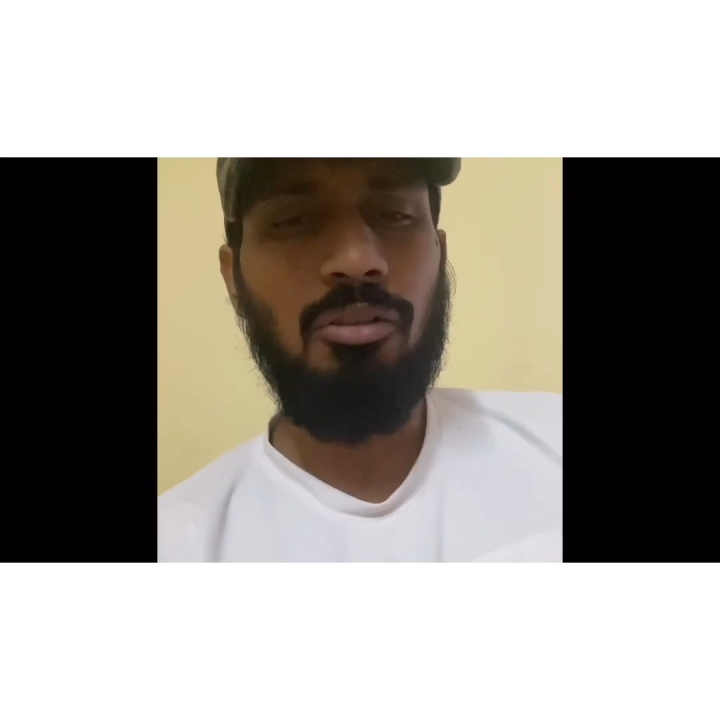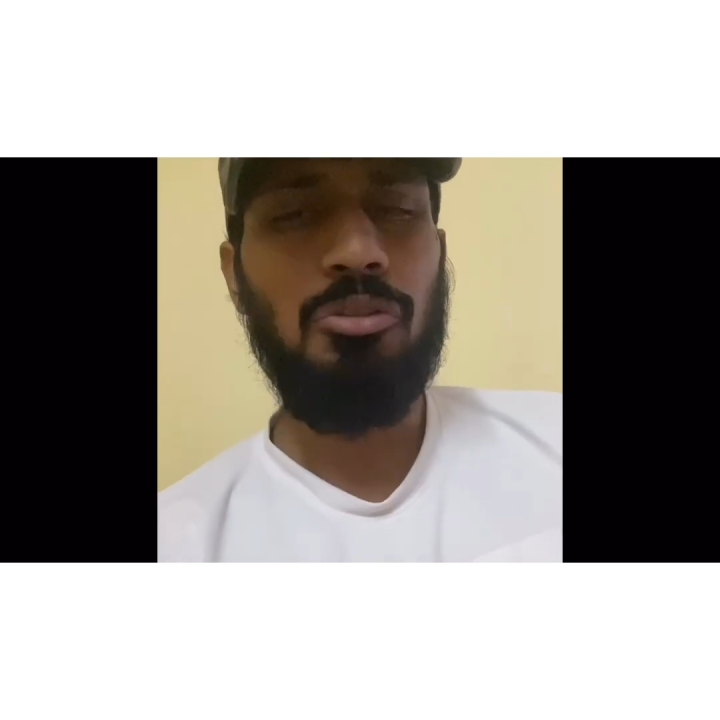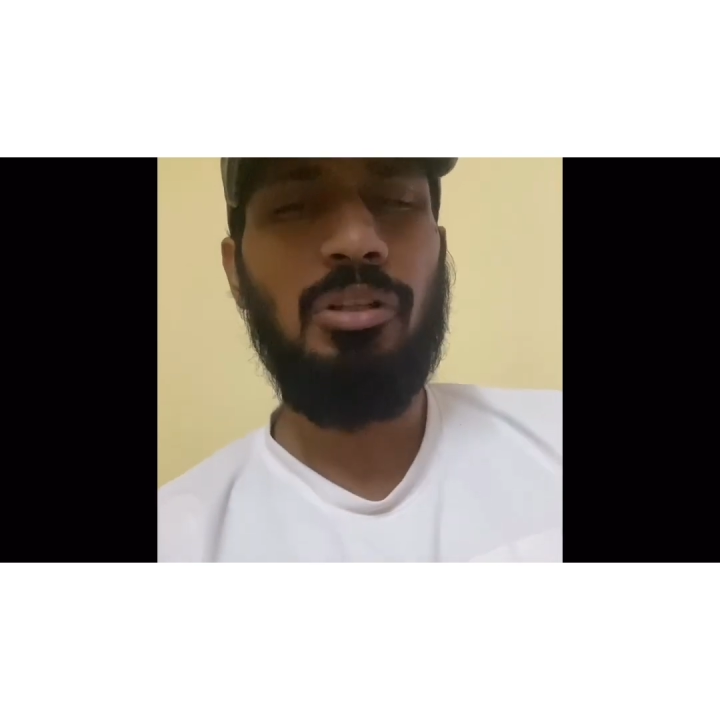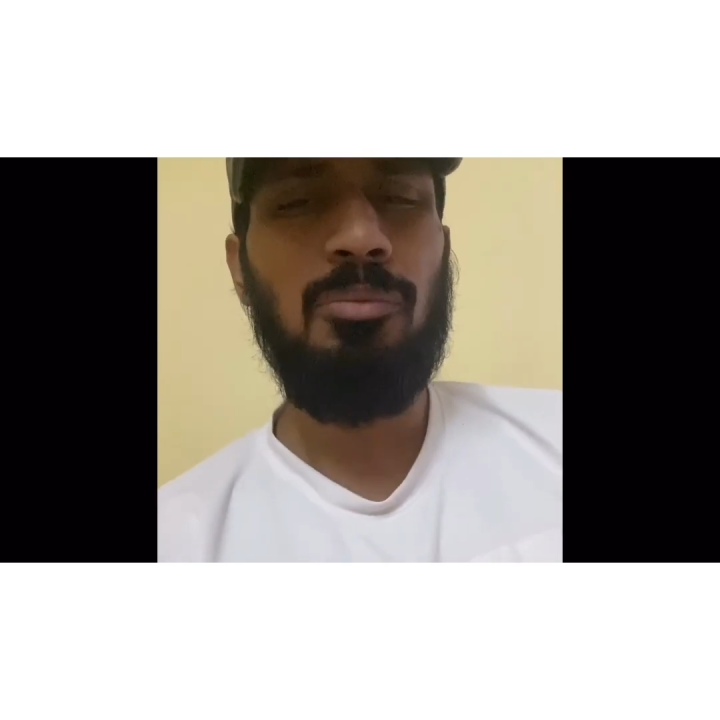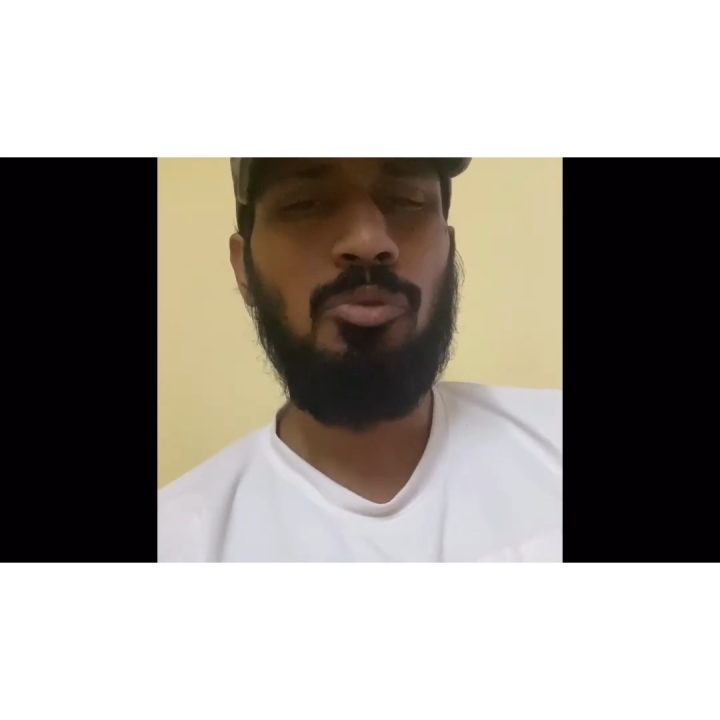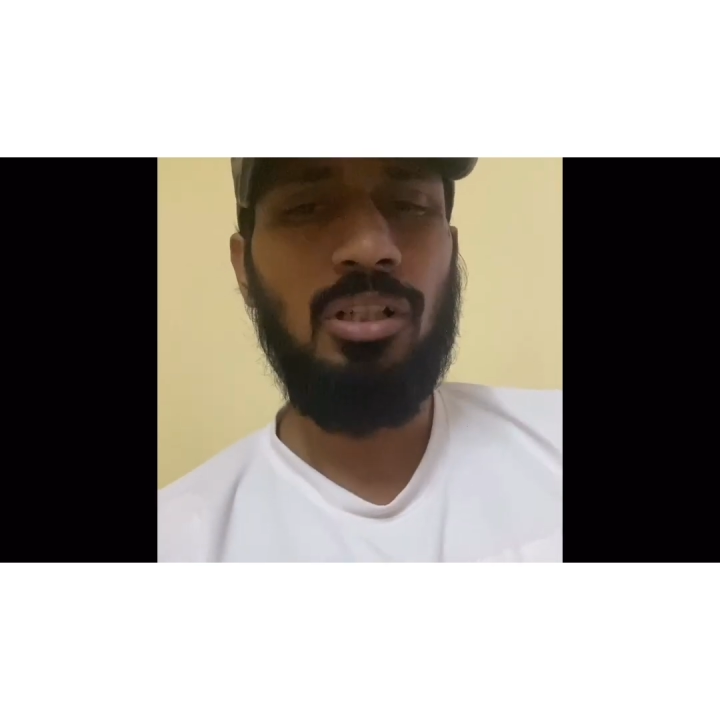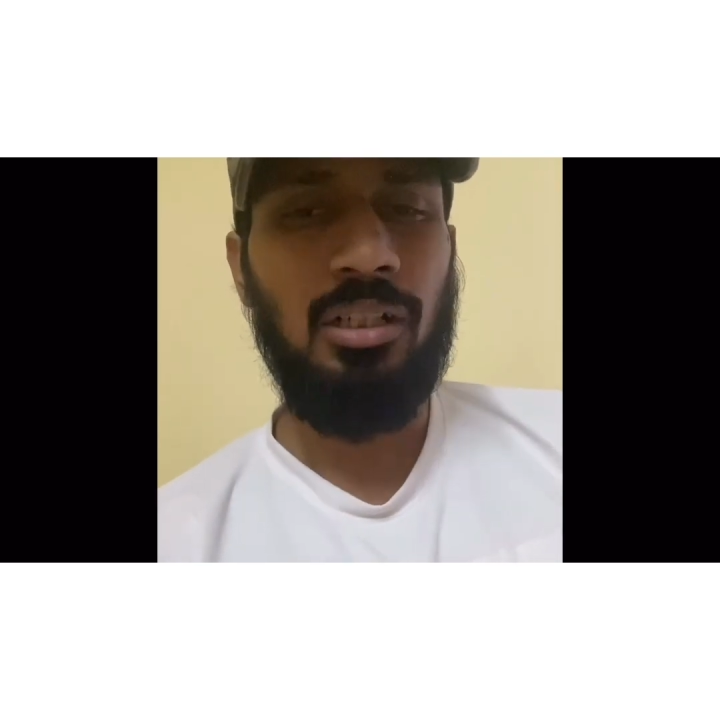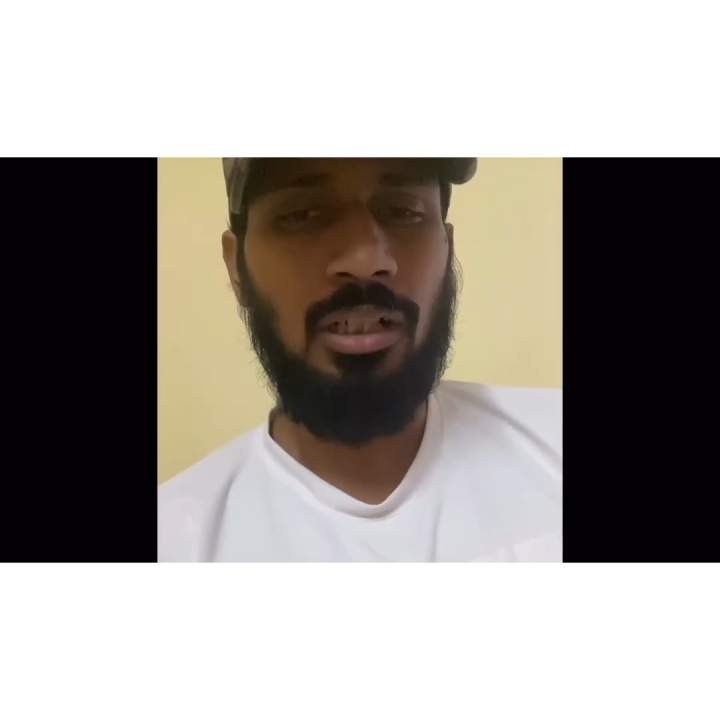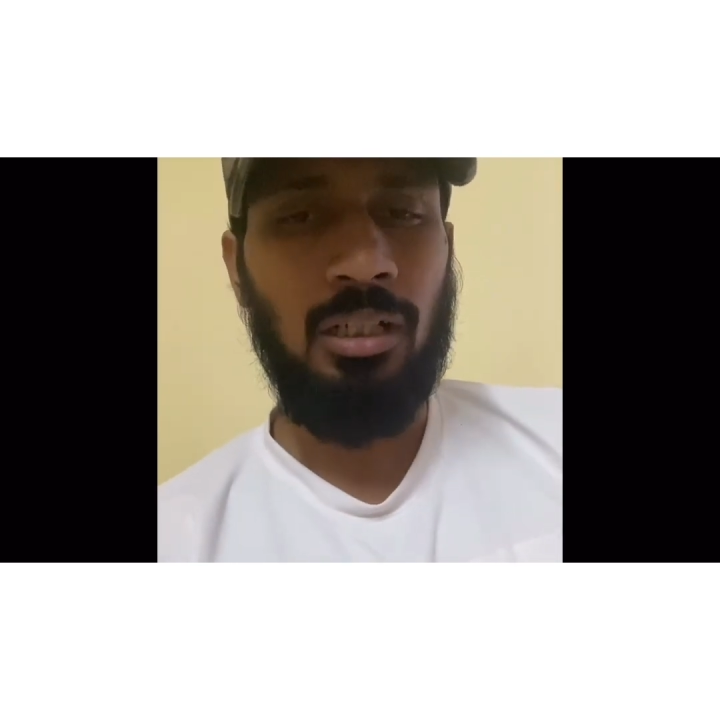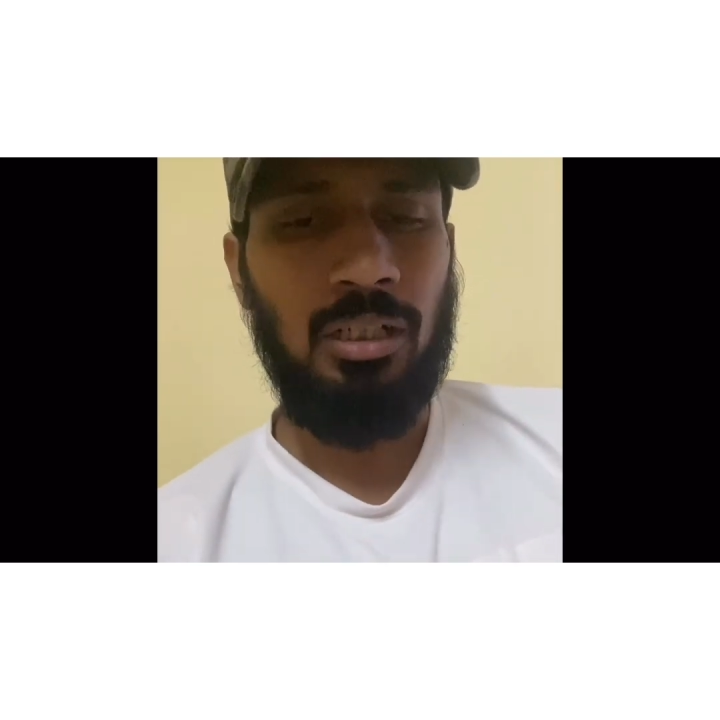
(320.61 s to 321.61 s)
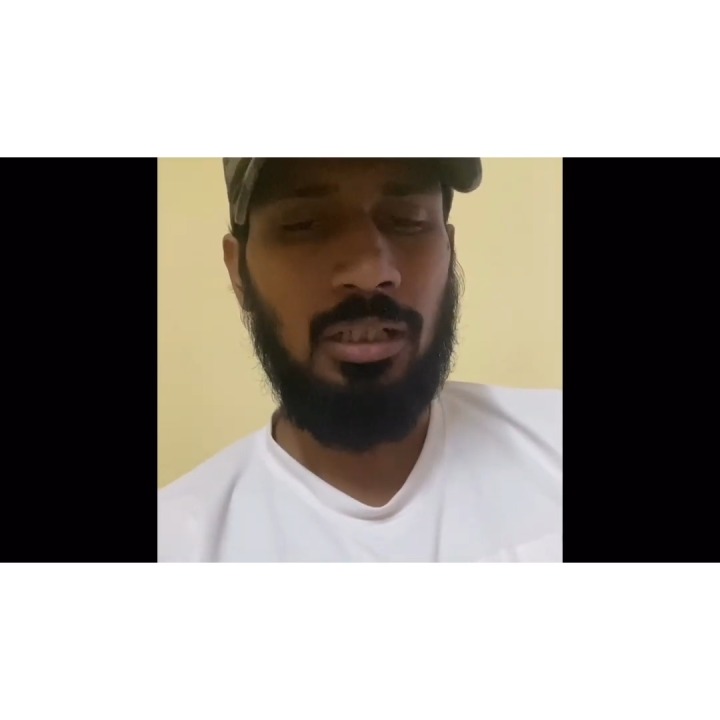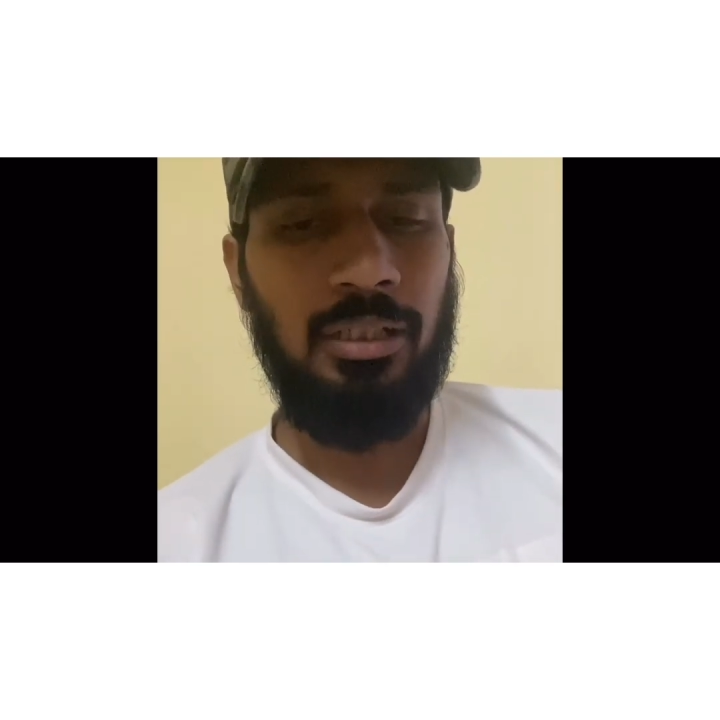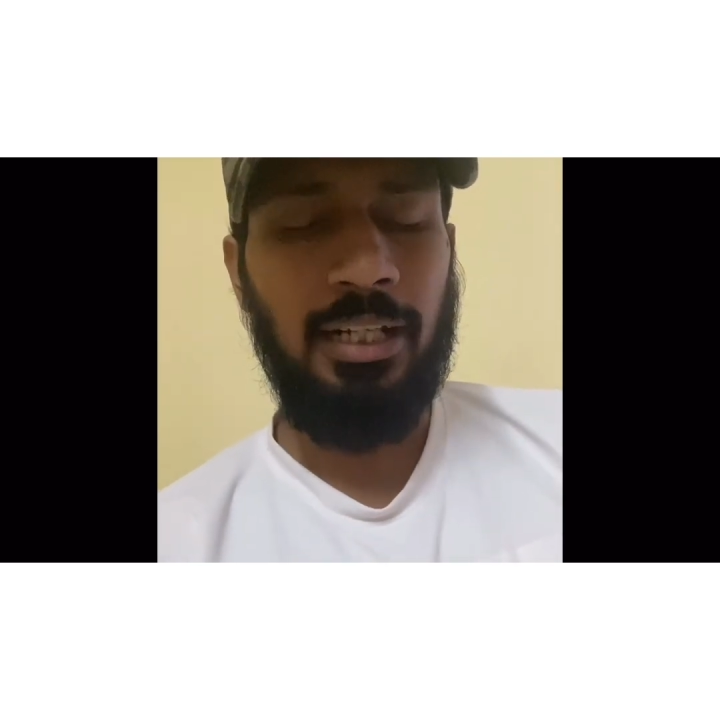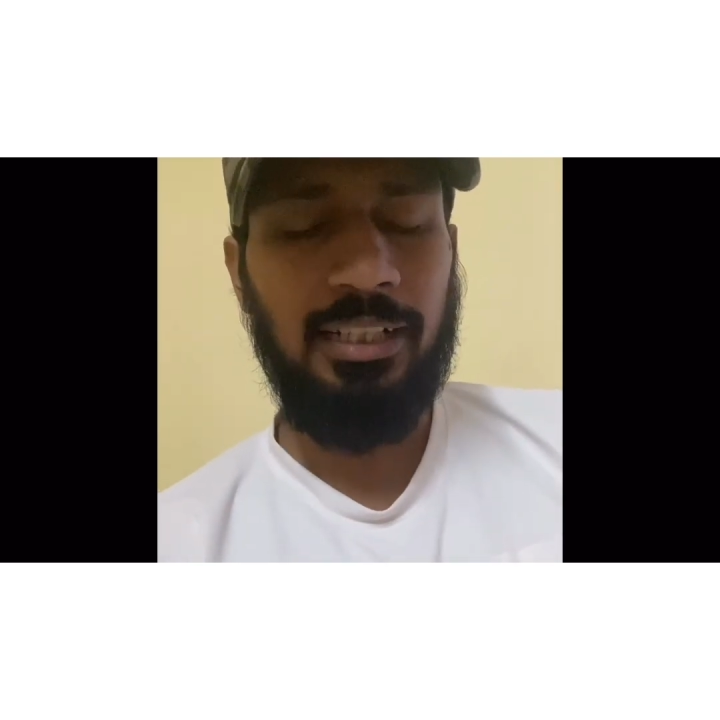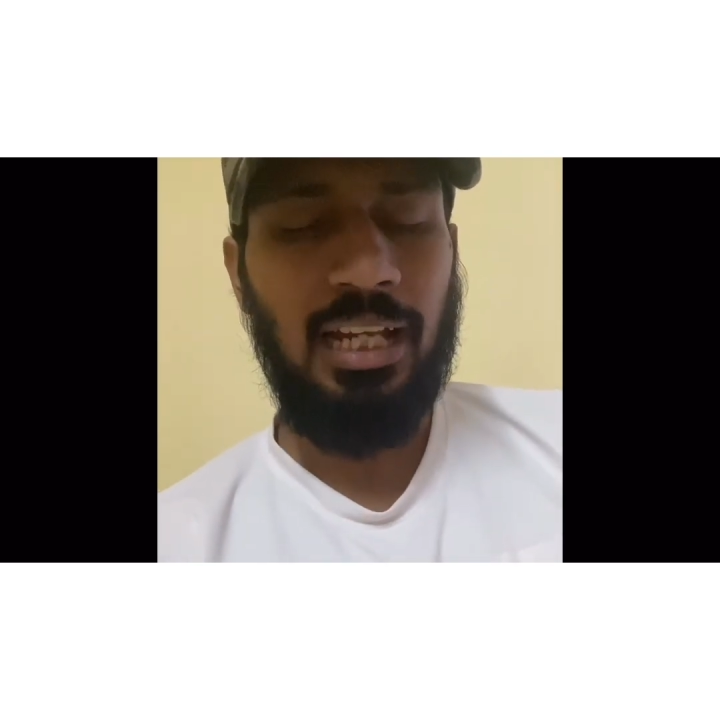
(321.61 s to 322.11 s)
or you can book a
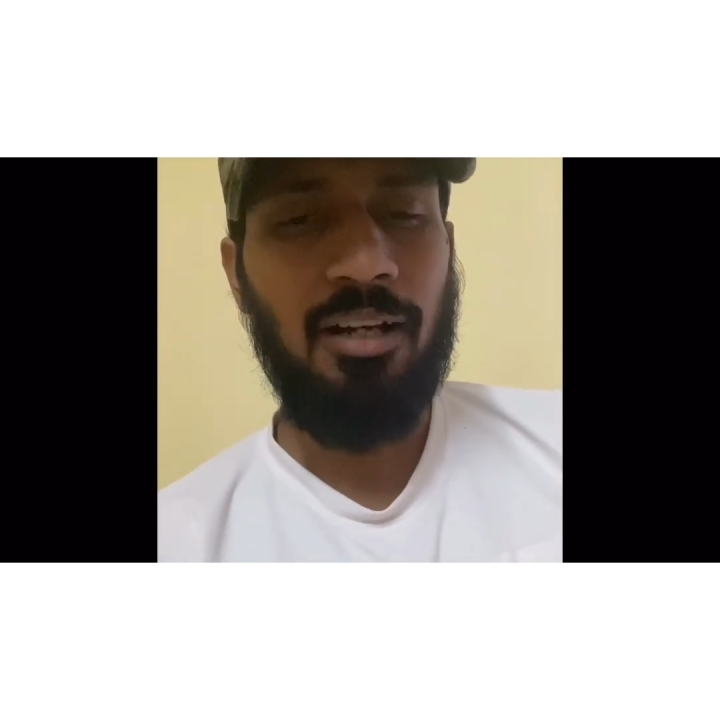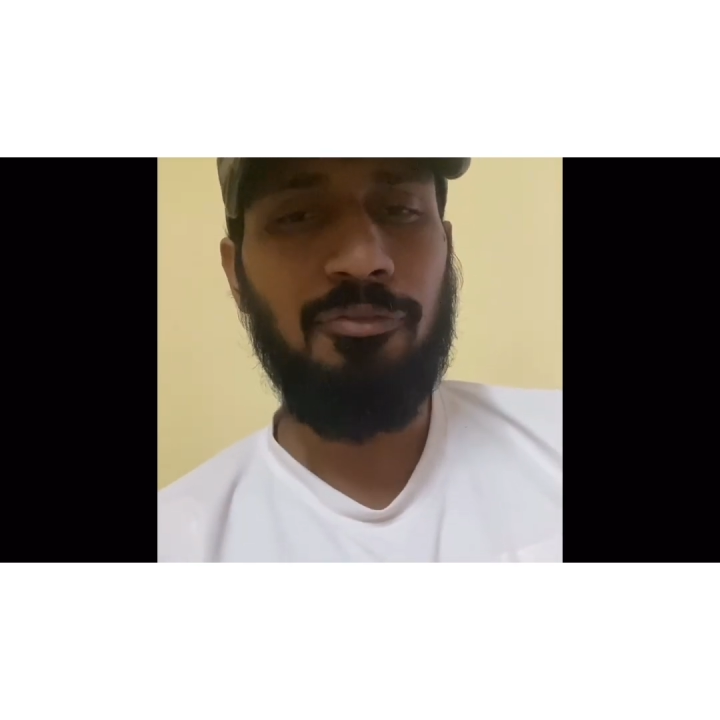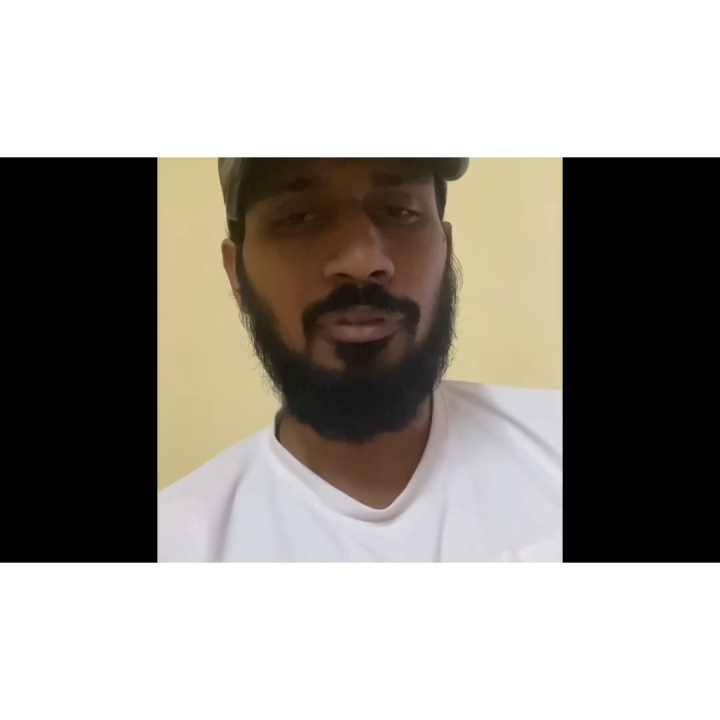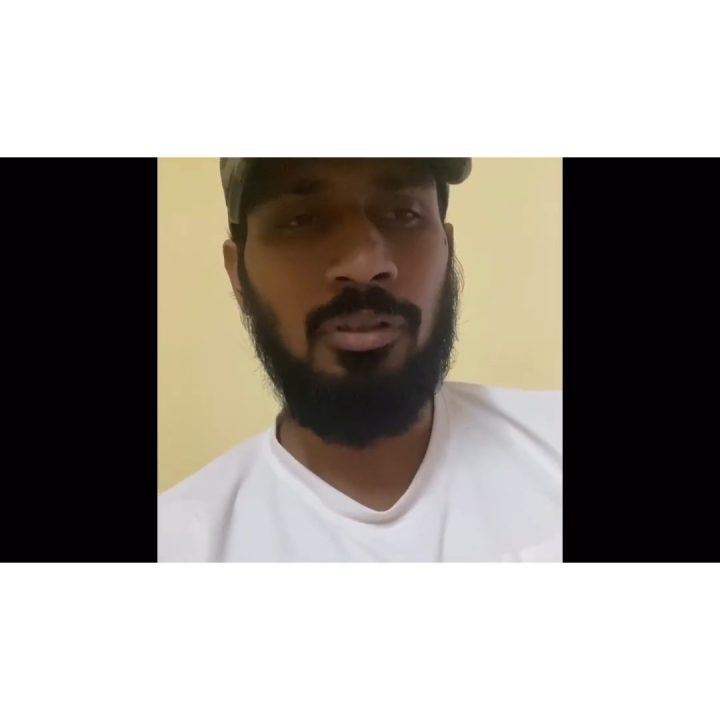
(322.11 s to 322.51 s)
direct cab